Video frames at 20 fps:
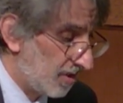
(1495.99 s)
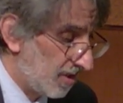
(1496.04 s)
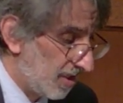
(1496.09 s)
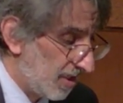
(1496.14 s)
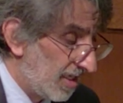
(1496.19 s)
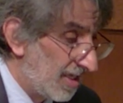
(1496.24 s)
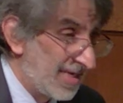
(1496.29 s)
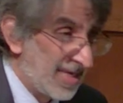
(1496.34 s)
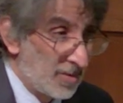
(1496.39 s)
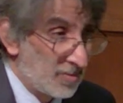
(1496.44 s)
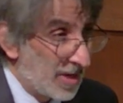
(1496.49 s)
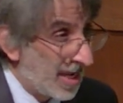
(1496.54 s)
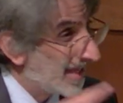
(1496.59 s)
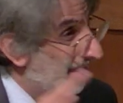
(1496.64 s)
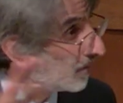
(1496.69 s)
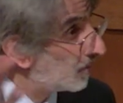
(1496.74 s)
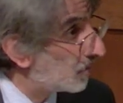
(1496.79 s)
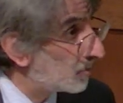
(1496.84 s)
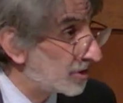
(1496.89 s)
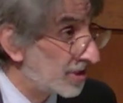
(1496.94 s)
And I, and I
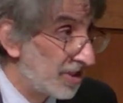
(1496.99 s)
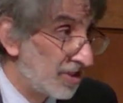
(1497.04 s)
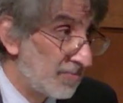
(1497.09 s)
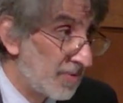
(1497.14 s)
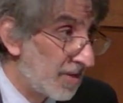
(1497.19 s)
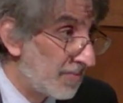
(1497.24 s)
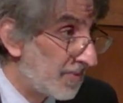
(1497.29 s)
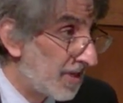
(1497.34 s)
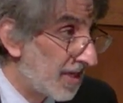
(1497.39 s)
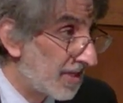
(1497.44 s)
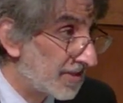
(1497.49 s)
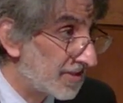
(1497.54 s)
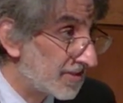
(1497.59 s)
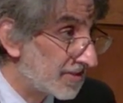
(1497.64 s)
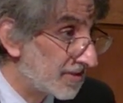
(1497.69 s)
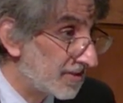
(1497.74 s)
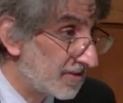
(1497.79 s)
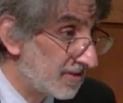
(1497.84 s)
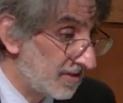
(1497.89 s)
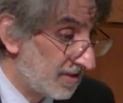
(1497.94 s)
won't tell you about
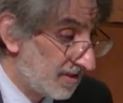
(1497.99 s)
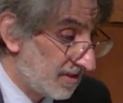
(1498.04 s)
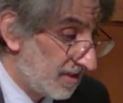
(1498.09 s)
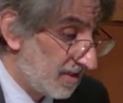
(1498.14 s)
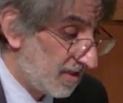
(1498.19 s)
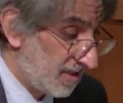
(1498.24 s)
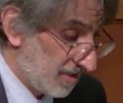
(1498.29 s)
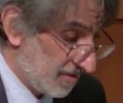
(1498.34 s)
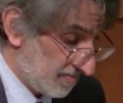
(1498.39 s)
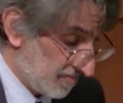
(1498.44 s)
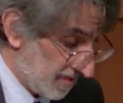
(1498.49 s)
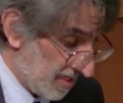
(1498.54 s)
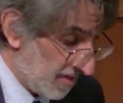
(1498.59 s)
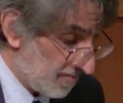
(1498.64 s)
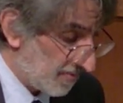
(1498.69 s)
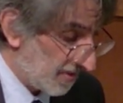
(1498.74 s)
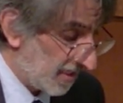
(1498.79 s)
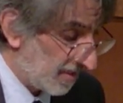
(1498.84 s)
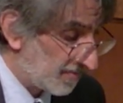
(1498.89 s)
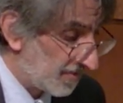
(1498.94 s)
Madison, um,
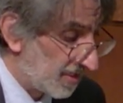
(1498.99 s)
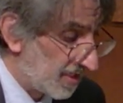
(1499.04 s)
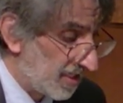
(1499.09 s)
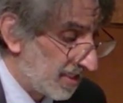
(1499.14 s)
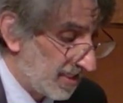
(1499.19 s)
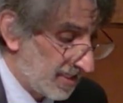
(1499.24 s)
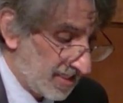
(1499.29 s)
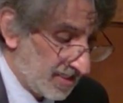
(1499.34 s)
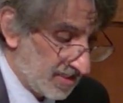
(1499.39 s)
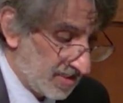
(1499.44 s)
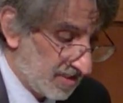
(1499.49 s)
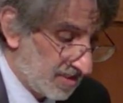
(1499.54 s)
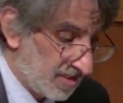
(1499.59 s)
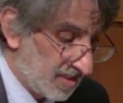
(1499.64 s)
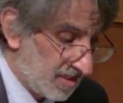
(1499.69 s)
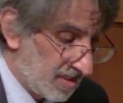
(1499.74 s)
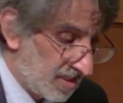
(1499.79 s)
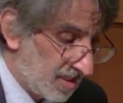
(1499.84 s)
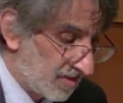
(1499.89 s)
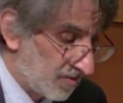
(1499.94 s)
but I'm going to end,
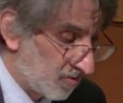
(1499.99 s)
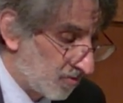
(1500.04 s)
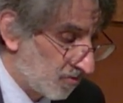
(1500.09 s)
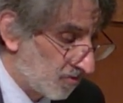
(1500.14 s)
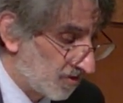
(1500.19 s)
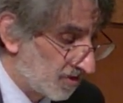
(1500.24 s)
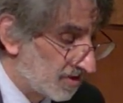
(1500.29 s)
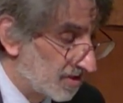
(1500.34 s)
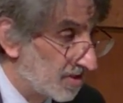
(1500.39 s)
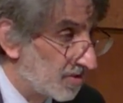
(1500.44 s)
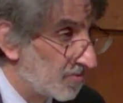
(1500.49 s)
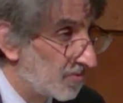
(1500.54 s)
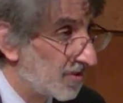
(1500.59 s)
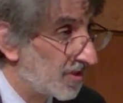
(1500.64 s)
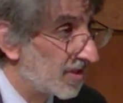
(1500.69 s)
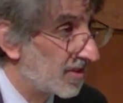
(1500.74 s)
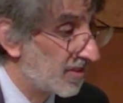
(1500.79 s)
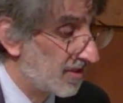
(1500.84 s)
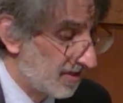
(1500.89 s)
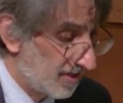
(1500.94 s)
of course, with